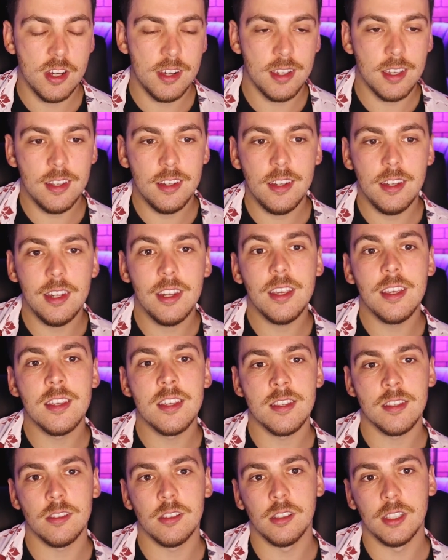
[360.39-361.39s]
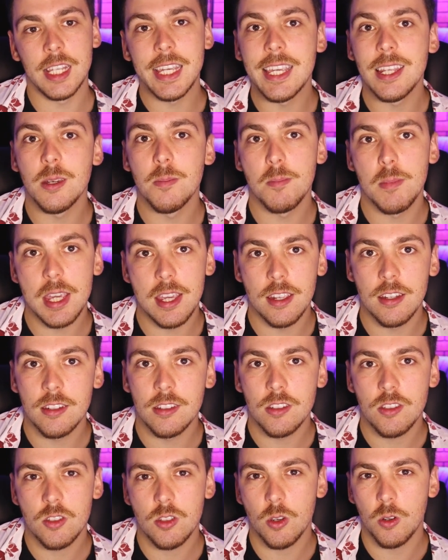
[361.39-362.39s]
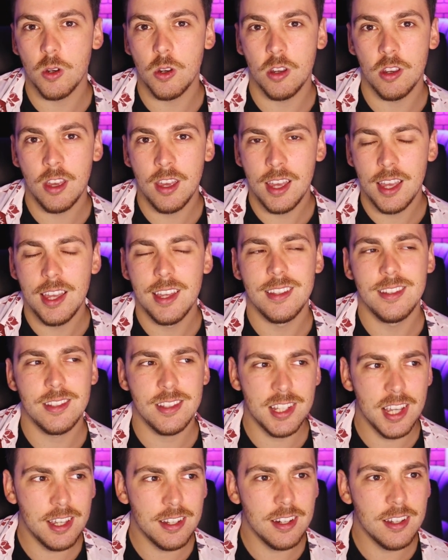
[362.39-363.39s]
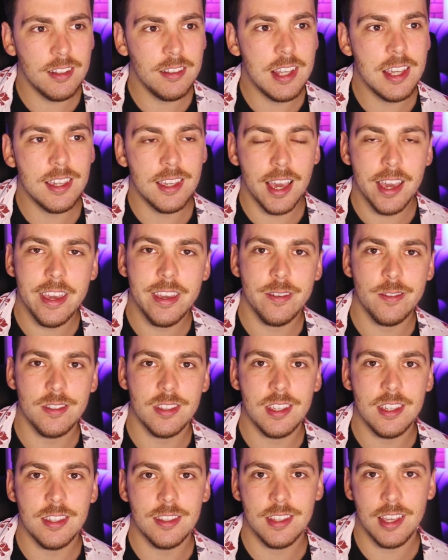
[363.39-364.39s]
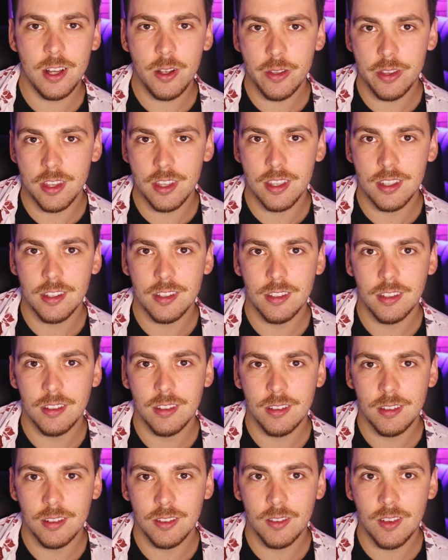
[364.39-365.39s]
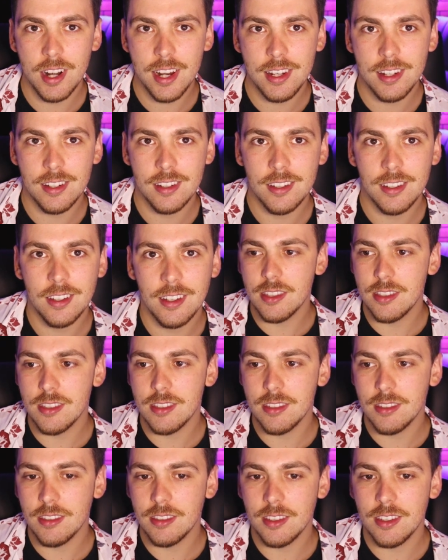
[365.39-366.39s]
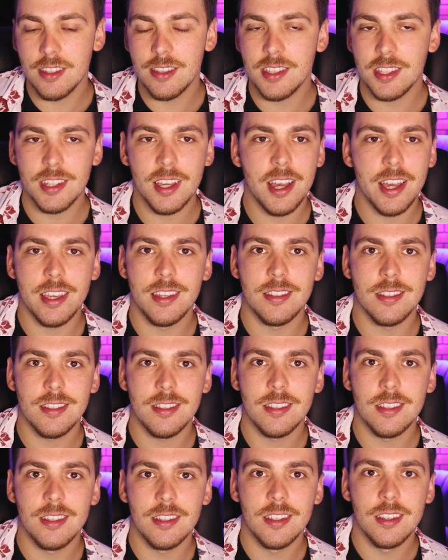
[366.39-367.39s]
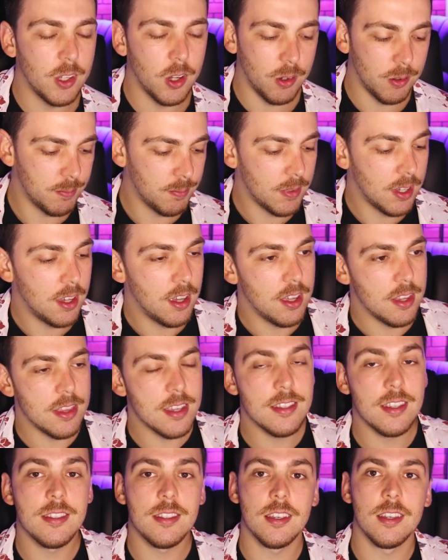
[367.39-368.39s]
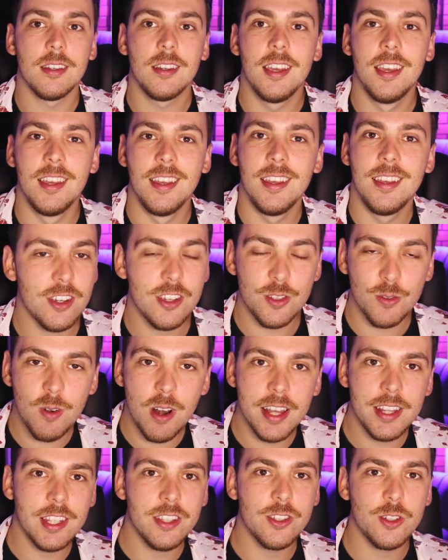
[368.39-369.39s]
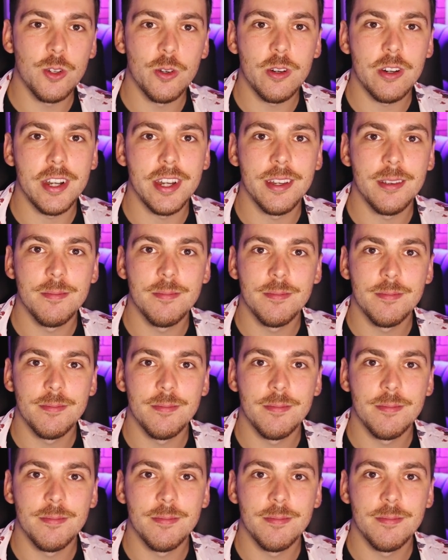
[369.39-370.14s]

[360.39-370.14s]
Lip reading: Chicken is a lean meat, so technically KFC is healthy. Right? It's science. No, this is it. Just write the story.